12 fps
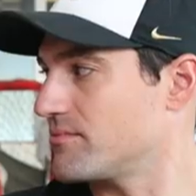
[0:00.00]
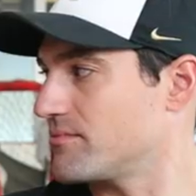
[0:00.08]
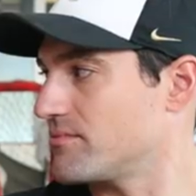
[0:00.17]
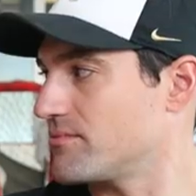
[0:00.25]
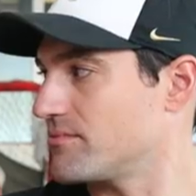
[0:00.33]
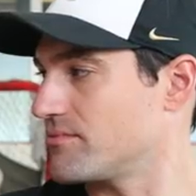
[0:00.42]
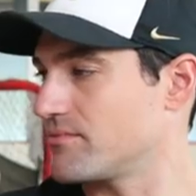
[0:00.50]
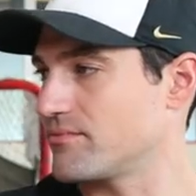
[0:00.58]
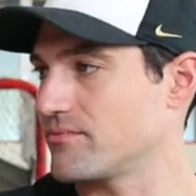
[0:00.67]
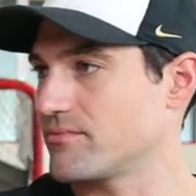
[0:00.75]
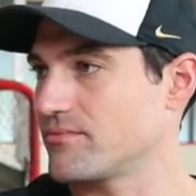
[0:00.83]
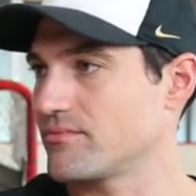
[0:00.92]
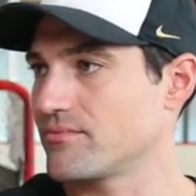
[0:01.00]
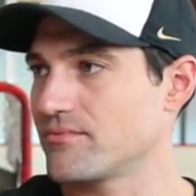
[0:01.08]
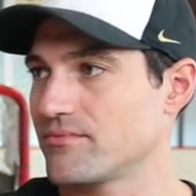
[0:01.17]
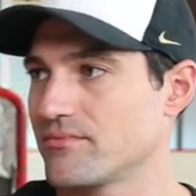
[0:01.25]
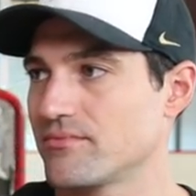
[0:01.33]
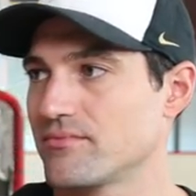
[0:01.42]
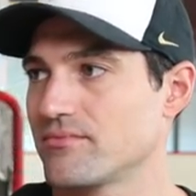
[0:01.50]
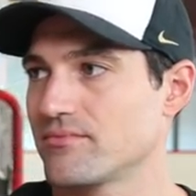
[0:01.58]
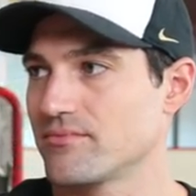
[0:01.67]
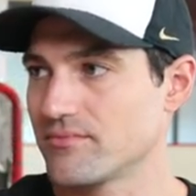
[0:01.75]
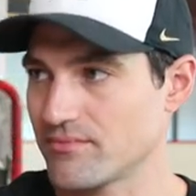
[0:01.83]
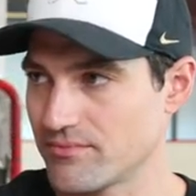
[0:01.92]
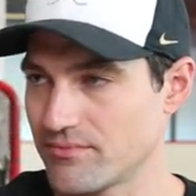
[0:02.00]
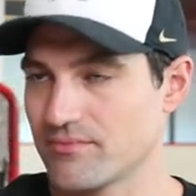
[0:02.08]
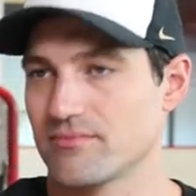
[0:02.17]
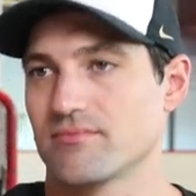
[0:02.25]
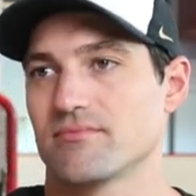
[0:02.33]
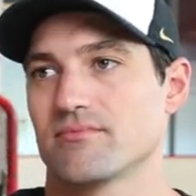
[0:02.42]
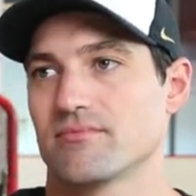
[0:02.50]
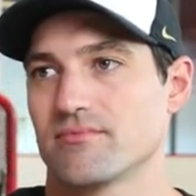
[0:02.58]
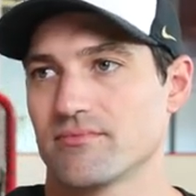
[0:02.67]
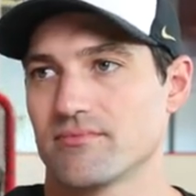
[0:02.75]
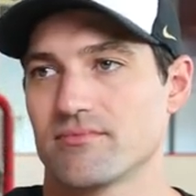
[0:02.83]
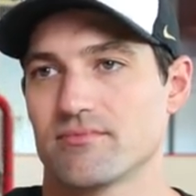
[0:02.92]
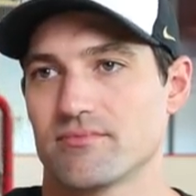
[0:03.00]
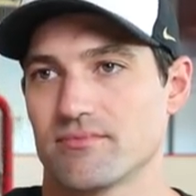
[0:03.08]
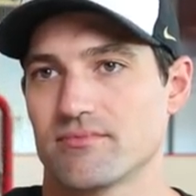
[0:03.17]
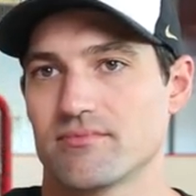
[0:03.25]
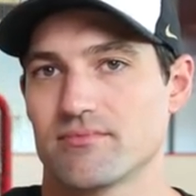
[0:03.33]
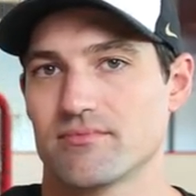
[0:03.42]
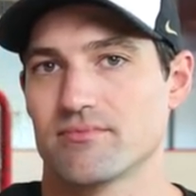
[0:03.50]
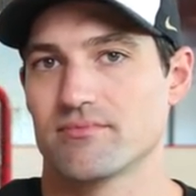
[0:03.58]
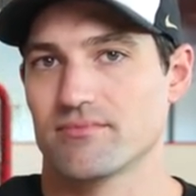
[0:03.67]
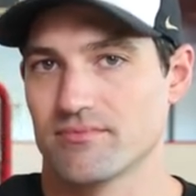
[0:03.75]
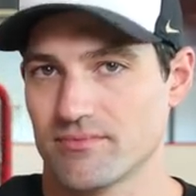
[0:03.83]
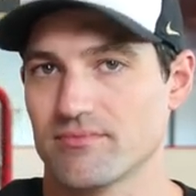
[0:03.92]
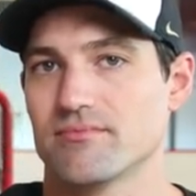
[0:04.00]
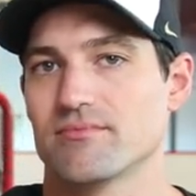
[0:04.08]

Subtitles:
(not speaking)